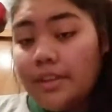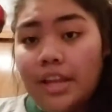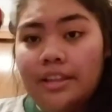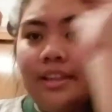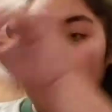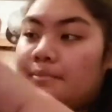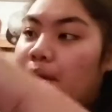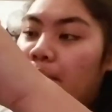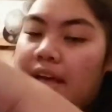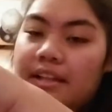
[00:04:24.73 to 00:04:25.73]
then, like,
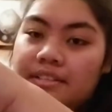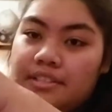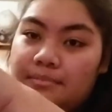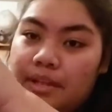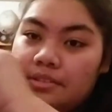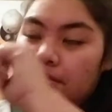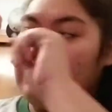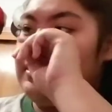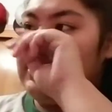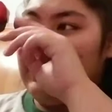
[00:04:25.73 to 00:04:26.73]
my pens and pencils
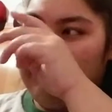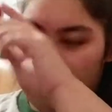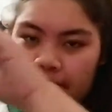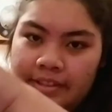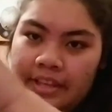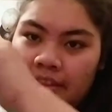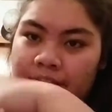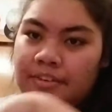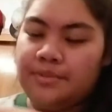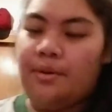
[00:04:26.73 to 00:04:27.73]
and stuff are in, like, the
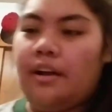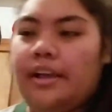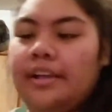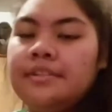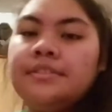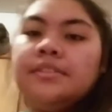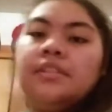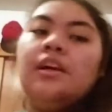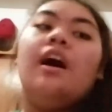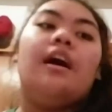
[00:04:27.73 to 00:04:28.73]
first pocket.
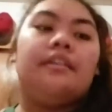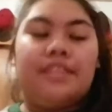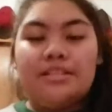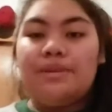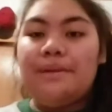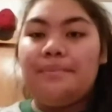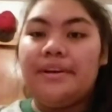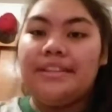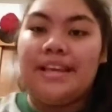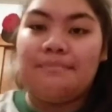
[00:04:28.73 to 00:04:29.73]
That's what I
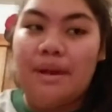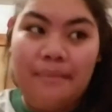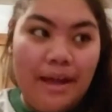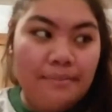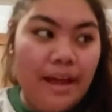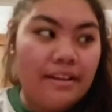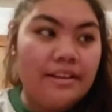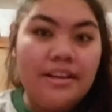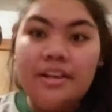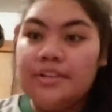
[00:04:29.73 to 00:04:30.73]
put in, like, my backpack.
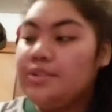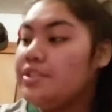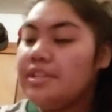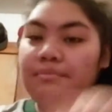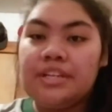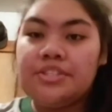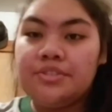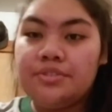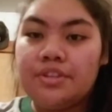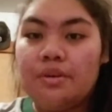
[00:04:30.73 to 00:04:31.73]
Usually my
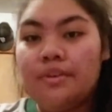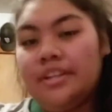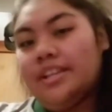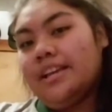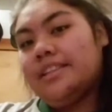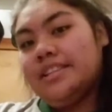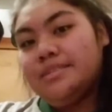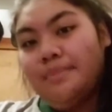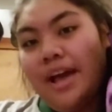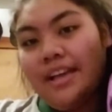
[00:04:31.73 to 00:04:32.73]
shoes go in, like, this
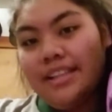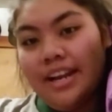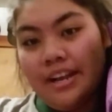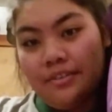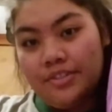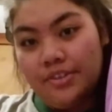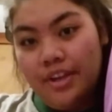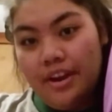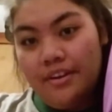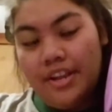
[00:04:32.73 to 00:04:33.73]
bag that I also
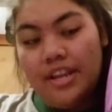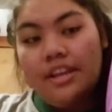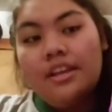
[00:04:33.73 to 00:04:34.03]
carry